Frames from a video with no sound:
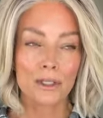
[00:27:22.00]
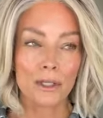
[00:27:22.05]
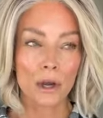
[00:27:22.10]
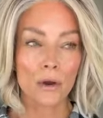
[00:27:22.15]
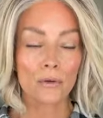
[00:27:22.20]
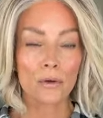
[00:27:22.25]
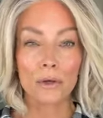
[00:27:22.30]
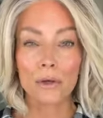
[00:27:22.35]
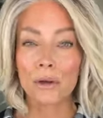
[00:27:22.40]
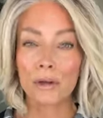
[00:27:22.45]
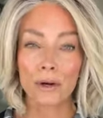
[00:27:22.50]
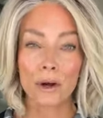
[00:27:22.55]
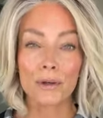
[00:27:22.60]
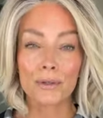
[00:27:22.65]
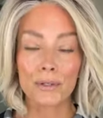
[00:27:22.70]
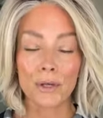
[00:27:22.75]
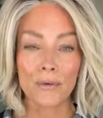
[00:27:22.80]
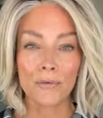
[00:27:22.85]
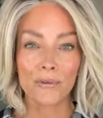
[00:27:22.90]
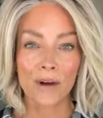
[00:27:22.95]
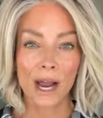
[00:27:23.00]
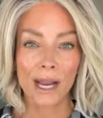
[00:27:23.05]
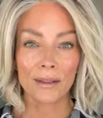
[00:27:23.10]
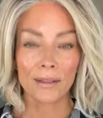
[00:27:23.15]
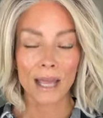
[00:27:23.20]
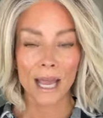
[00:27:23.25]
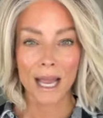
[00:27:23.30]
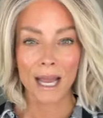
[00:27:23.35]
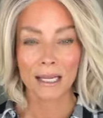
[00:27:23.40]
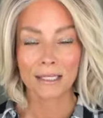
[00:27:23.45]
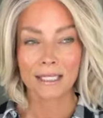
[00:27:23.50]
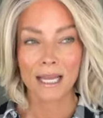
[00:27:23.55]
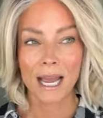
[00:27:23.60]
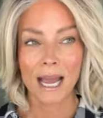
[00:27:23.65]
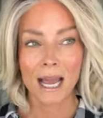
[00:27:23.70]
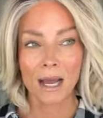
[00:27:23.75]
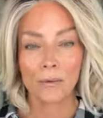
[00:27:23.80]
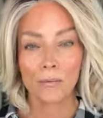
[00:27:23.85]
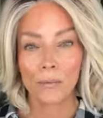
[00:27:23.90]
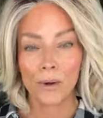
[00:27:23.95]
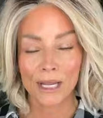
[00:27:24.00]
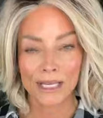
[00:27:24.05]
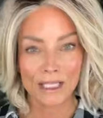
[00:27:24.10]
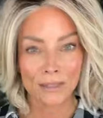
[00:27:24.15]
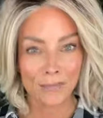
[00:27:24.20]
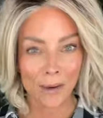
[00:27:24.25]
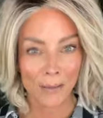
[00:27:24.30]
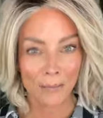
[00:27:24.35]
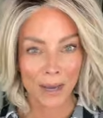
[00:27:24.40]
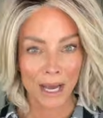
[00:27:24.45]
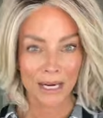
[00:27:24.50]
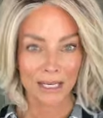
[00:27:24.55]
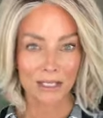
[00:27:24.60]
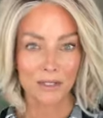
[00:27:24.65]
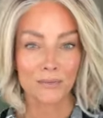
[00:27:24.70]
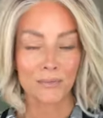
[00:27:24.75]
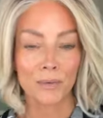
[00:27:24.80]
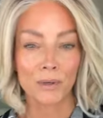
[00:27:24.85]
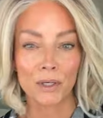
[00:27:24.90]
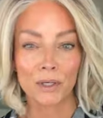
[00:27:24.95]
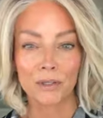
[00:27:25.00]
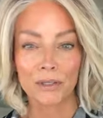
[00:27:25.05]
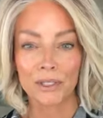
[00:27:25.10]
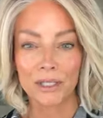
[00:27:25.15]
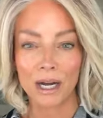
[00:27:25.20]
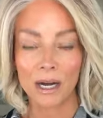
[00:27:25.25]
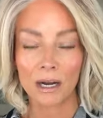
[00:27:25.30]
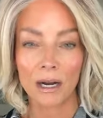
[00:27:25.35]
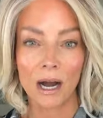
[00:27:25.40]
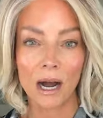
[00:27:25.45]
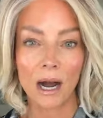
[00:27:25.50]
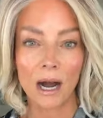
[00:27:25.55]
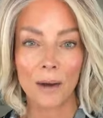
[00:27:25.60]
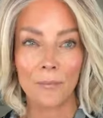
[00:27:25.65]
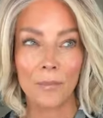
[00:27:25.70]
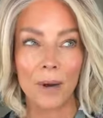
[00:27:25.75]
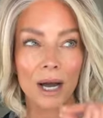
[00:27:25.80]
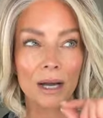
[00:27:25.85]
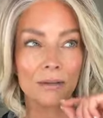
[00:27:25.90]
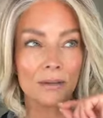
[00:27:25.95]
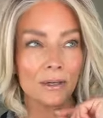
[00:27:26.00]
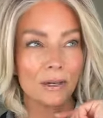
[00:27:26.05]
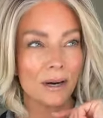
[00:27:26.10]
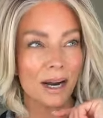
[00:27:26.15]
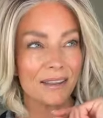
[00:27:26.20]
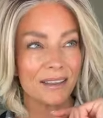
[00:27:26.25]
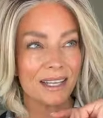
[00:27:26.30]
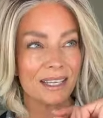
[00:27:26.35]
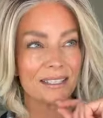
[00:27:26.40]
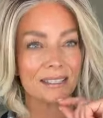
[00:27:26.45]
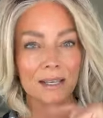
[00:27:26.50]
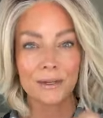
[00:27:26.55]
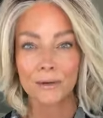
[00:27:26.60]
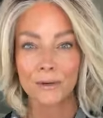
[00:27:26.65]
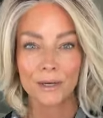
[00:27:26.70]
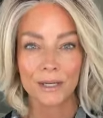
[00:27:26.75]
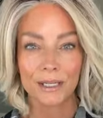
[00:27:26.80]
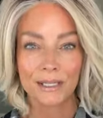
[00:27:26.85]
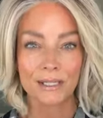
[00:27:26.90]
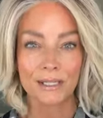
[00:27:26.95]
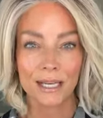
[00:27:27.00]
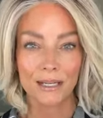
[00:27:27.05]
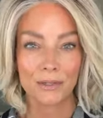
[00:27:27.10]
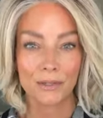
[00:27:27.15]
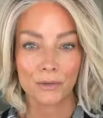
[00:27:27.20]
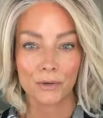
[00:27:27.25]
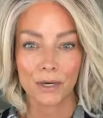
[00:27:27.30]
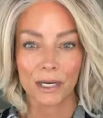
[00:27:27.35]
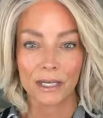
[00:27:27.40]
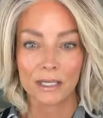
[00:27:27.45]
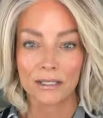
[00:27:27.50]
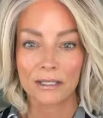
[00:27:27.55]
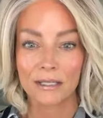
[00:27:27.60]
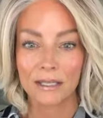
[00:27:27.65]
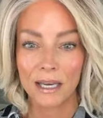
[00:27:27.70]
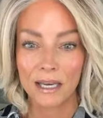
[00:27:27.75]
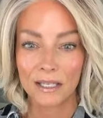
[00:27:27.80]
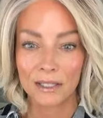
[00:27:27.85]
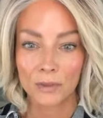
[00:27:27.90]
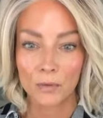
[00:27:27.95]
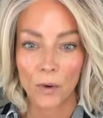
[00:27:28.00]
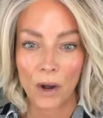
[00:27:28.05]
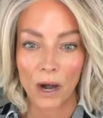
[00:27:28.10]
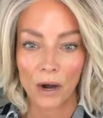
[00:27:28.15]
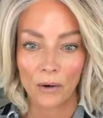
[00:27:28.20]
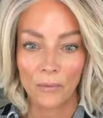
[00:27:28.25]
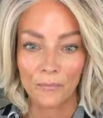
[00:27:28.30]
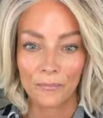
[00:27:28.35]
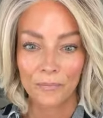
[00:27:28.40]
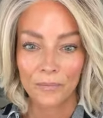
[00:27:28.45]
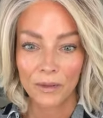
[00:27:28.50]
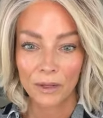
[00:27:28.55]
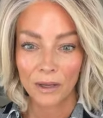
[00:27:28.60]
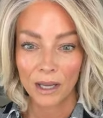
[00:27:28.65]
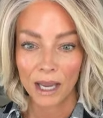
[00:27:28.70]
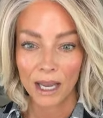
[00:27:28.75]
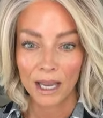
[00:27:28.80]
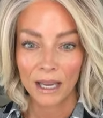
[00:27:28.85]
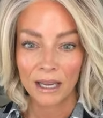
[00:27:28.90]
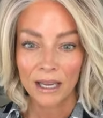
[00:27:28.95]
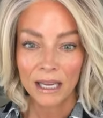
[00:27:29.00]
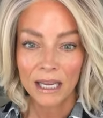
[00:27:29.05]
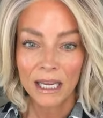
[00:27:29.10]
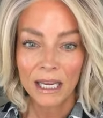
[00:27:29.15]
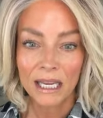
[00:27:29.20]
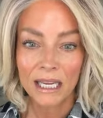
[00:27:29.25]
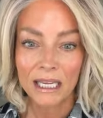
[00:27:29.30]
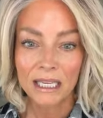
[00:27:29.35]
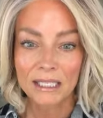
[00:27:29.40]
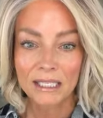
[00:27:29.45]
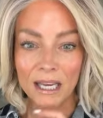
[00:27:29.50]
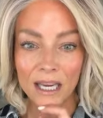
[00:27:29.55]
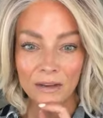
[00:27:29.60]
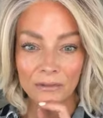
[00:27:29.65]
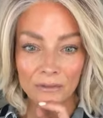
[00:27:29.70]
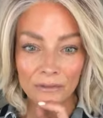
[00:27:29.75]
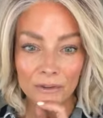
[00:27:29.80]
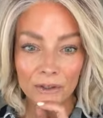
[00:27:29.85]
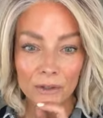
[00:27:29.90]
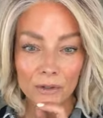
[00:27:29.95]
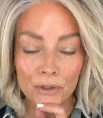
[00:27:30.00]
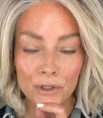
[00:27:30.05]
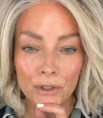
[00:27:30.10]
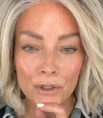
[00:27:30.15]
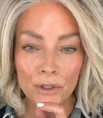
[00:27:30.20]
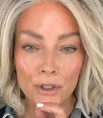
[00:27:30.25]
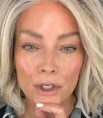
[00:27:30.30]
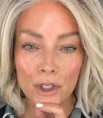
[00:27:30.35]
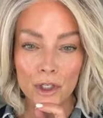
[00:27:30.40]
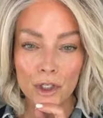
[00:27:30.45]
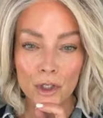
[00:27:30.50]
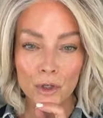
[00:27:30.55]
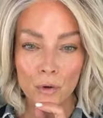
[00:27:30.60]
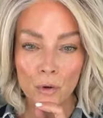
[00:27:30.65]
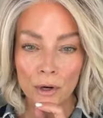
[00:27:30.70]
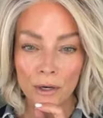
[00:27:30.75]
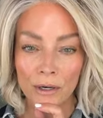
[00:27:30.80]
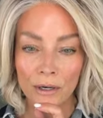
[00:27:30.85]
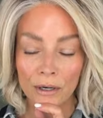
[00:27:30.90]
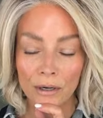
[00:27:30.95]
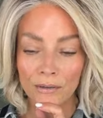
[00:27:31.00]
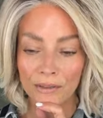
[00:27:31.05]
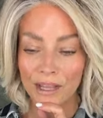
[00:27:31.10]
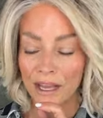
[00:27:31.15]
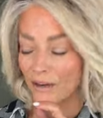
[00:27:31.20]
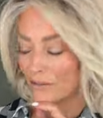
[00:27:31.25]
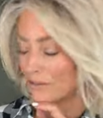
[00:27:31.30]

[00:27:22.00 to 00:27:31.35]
So you can also find that at wigsbypattispearls.com under, I think it's under accessories as well. Okay. Is unfiltered shorter